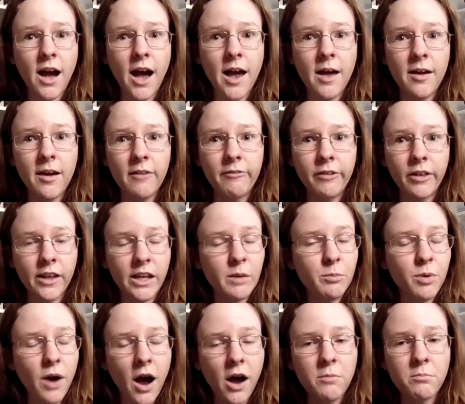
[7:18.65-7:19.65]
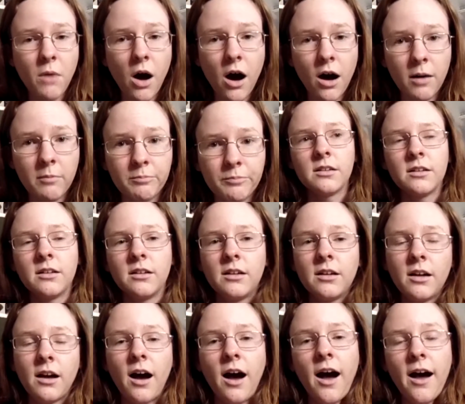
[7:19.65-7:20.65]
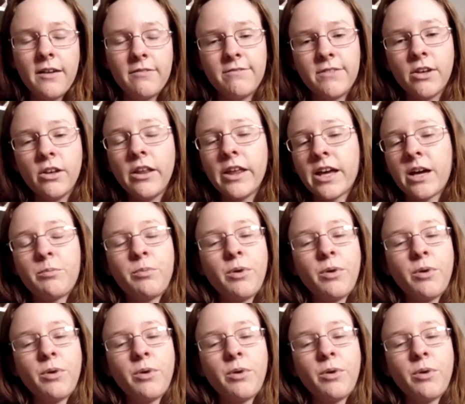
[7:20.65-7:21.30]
I feel like a proud mom. I feel